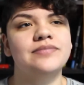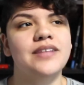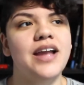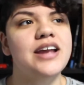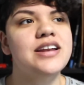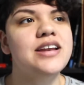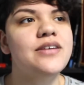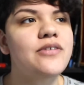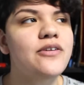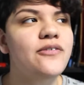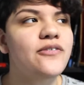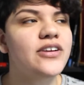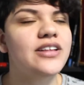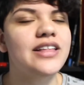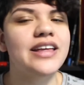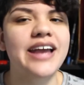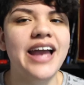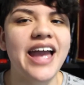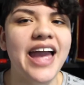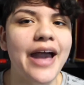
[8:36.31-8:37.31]
I never feel
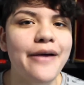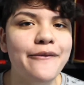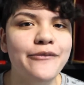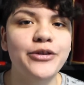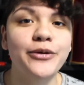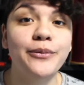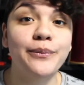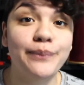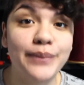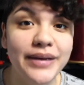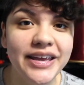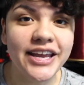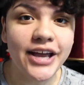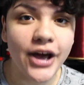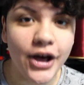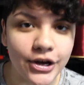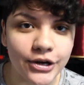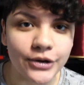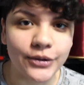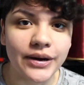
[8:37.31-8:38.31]
like I have to be
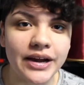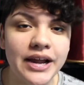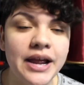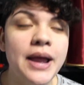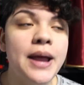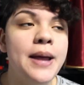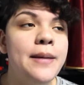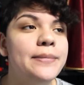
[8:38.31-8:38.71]
hungry,